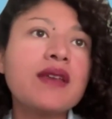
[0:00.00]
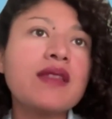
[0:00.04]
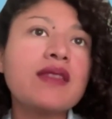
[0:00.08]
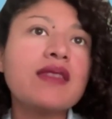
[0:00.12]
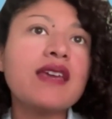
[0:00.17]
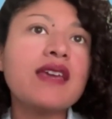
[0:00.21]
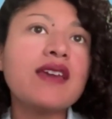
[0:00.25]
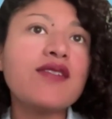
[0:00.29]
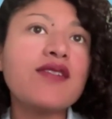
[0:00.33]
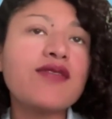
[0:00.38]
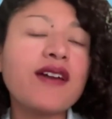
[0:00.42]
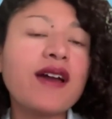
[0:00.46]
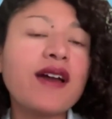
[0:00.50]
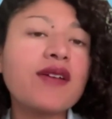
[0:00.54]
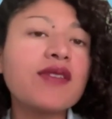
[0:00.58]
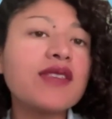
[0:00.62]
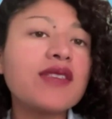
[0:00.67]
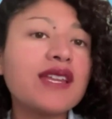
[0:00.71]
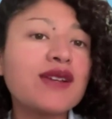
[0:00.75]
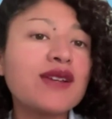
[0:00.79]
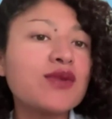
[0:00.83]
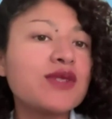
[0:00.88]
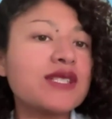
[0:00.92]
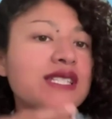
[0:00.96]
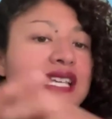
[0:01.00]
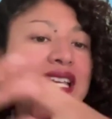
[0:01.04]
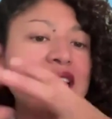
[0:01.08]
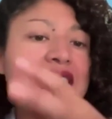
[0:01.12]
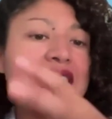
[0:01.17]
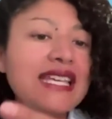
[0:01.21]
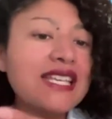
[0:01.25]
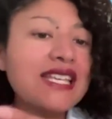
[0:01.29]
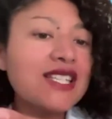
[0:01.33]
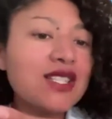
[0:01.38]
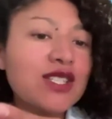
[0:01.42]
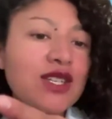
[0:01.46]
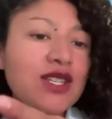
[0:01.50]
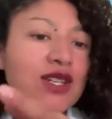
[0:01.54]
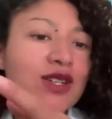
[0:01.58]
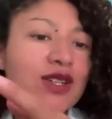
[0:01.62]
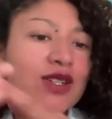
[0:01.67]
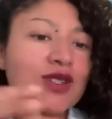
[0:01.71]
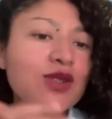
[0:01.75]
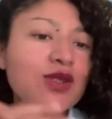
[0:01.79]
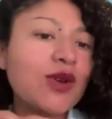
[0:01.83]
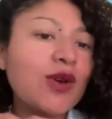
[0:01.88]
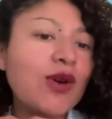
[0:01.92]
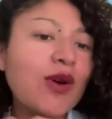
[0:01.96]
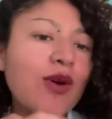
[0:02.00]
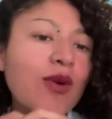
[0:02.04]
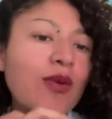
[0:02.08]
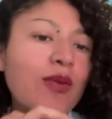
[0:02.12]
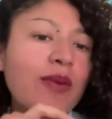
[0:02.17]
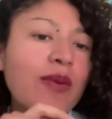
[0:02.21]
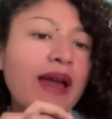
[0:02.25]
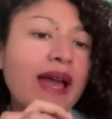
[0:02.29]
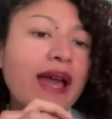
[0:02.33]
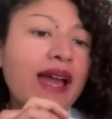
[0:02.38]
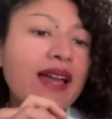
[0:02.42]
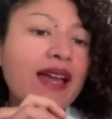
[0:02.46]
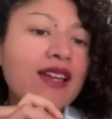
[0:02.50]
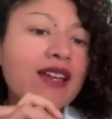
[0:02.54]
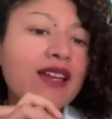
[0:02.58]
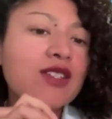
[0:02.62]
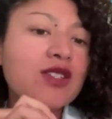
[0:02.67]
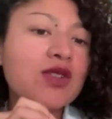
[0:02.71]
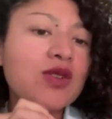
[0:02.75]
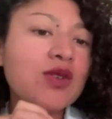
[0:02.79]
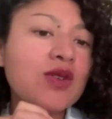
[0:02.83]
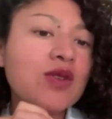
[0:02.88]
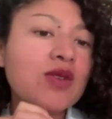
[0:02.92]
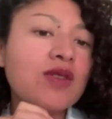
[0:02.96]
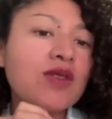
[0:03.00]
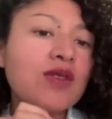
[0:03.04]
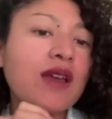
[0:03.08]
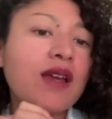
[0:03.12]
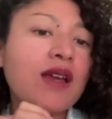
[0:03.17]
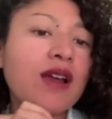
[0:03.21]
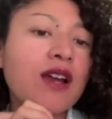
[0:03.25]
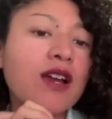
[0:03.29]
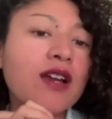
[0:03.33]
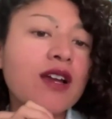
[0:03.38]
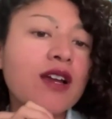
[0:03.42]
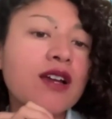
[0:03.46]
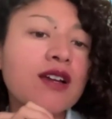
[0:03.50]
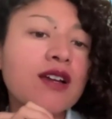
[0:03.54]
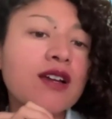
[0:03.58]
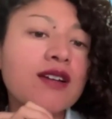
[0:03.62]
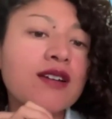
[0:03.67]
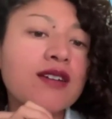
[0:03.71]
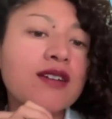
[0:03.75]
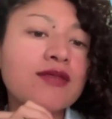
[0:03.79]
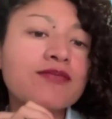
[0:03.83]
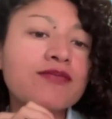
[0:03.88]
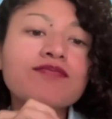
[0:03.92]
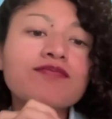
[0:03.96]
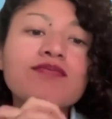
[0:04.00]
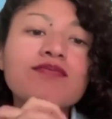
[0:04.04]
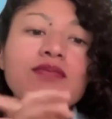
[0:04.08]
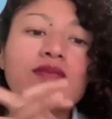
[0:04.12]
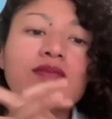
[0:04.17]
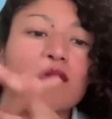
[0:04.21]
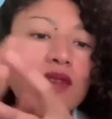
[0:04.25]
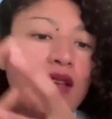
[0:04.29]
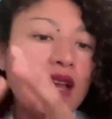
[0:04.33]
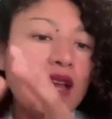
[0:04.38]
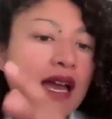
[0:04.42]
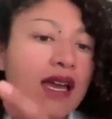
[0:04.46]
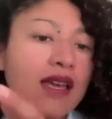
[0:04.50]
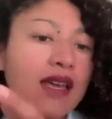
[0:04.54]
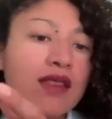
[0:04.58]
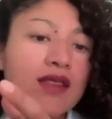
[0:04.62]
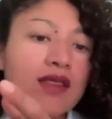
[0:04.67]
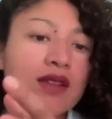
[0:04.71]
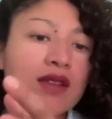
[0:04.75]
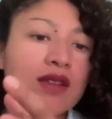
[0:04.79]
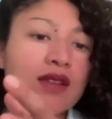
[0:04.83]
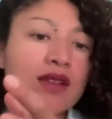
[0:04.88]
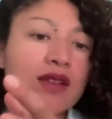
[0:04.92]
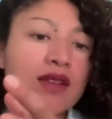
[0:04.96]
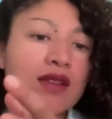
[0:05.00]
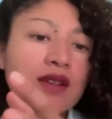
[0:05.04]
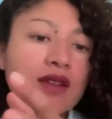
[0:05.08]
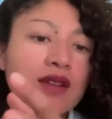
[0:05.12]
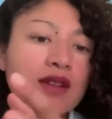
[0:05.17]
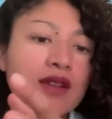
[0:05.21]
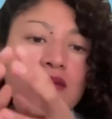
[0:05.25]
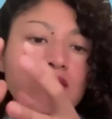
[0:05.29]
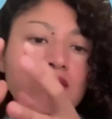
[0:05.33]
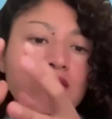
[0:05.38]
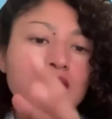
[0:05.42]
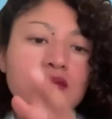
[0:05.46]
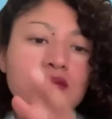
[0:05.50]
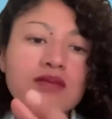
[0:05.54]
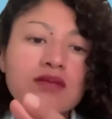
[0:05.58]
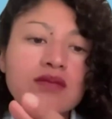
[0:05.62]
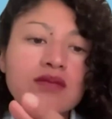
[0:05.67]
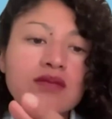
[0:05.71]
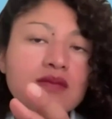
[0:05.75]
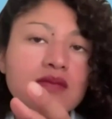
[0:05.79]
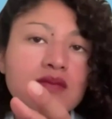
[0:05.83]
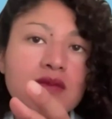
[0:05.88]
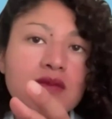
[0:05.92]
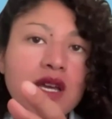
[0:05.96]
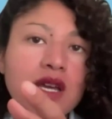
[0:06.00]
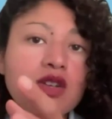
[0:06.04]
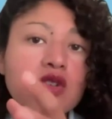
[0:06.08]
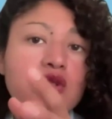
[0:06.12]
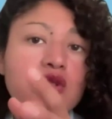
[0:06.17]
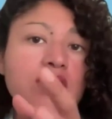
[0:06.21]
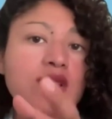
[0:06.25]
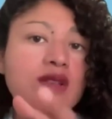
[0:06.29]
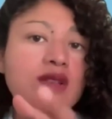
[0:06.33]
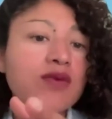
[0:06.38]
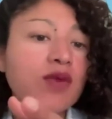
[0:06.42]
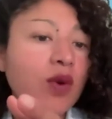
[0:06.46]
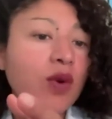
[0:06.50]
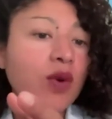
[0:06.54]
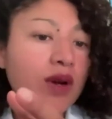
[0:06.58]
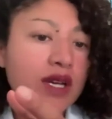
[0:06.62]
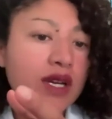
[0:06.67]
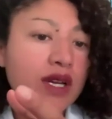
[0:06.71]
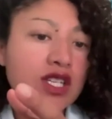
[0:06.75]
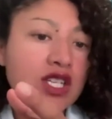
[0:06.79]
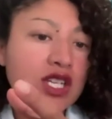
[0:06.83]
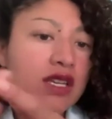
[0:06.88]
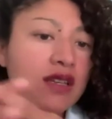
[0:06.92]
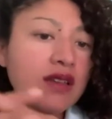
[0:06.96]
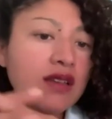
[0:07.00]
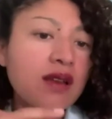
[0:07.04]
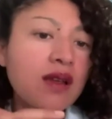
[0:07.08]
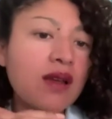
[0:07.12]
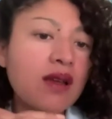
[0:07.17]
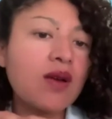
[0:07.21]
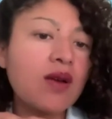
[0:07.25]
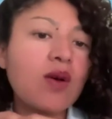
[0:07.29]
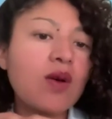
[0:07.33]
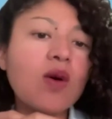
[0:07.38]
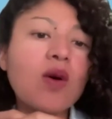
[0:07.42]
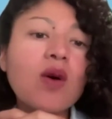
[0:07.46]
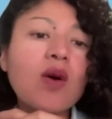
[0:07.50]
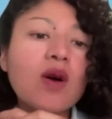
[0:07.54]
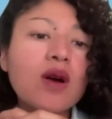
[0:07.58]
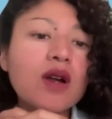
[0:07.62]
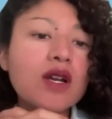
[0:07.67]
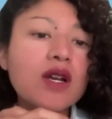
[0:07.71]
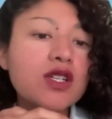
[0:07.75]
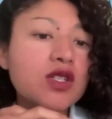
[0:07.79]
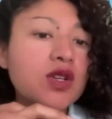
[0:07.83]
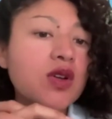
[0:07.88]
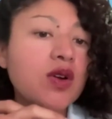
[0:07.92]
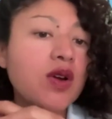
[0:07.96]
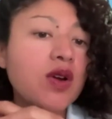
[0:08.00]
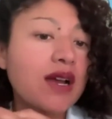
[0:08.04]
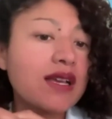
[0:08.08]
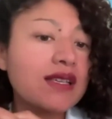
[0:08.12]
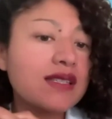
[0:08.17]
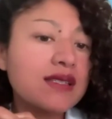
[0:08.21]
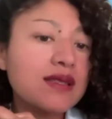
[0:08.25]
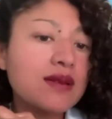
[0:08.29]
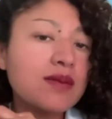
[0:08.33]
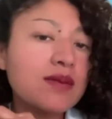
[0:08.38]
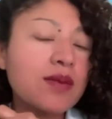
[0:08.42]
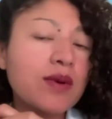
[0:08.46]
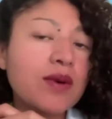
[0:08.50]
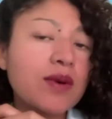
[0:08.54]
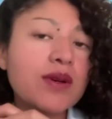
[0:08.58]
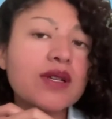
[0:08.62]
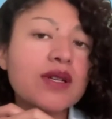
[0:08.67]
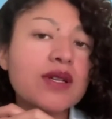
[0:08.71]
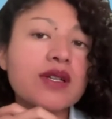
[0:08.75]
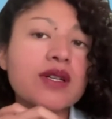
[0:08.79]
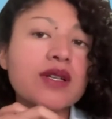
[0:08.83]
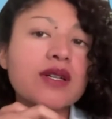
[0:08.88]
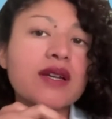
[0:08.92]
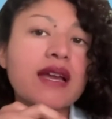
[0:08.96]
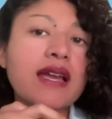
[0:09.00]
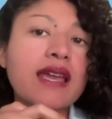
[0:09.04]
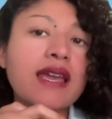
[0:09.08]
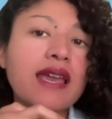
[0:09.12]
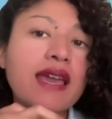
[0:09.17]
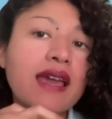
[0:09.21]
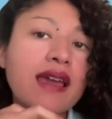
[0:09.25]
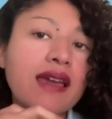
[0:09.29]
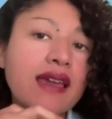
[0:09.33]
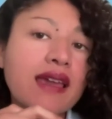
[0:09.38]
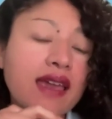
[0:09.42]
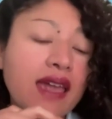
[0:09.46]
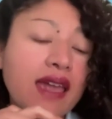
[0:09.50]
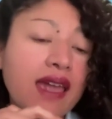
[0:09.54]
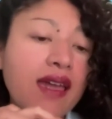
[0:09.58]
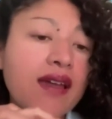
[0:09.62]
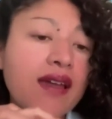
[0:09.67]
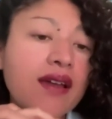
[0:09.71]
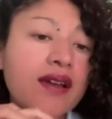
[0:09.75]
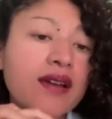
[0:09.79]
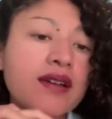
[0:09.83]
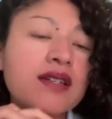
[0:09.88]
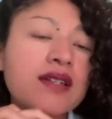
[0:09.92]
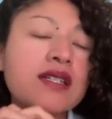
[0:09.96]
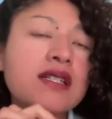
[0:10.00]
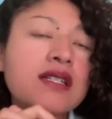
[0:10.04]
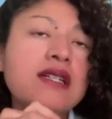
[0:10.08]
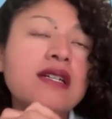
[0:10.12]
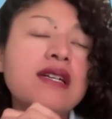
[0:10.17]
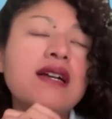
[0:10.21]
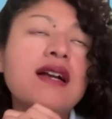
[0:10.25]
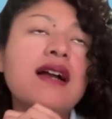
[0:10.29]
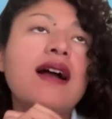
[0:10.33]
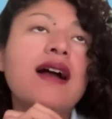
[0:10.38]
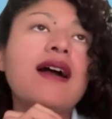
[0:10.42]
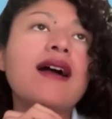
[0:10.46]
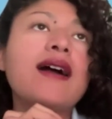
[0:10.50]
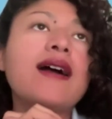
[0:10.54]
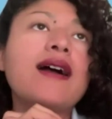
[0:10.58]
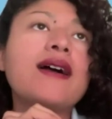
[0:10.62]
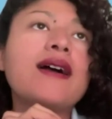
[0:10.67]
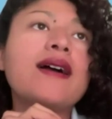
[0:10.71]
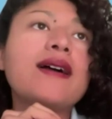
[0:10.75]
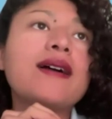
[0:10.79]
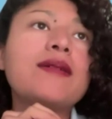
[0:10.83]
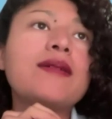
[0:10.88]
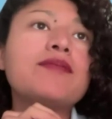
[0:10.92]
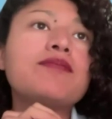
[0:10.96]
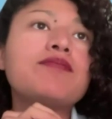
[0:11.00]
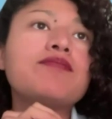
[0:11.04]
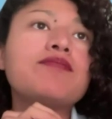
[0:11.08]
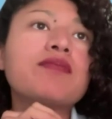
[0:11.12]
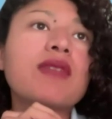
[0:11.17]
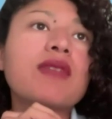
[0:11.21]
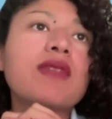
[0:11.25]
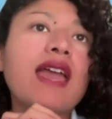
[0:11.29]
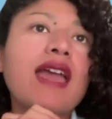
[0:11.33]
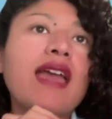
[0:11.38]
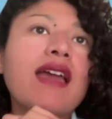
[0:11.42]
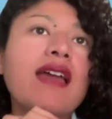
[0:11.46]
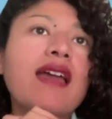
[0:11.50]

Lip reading: they found that it was easier to go back to their either countries of origin or to cross the border and get care. And